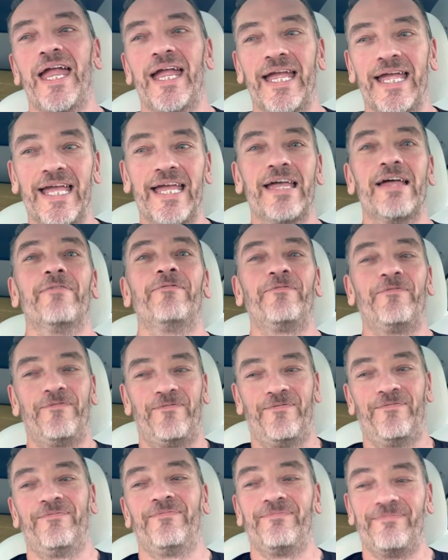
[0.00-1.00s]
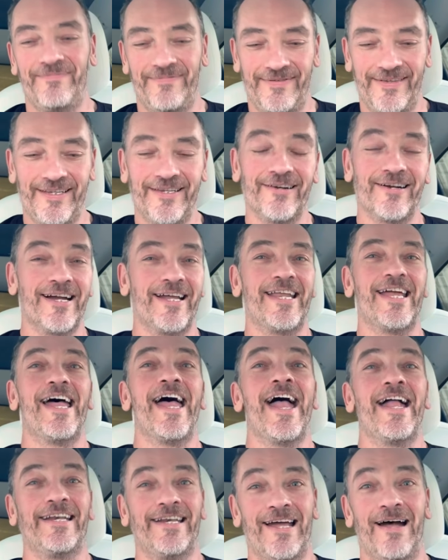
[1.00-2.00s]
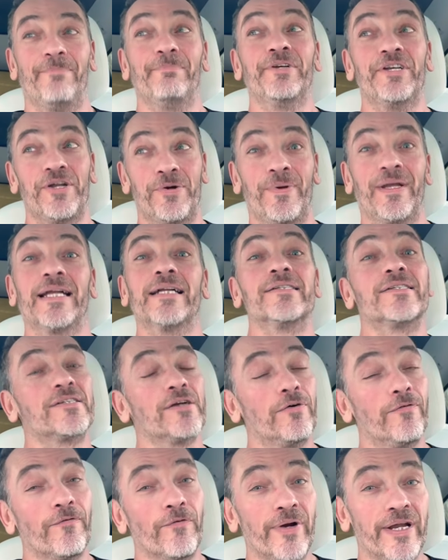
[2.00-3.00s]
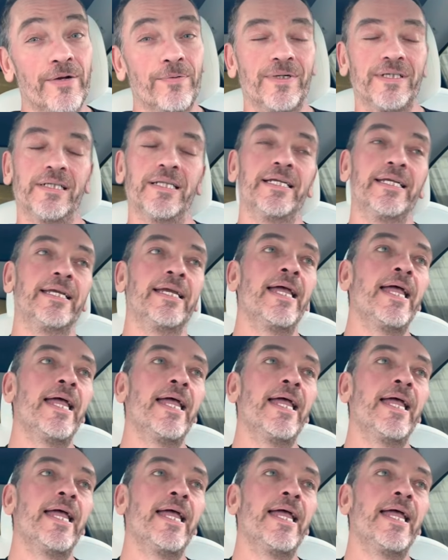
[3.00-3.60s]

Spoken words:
if you're going to end up doing it so frequently.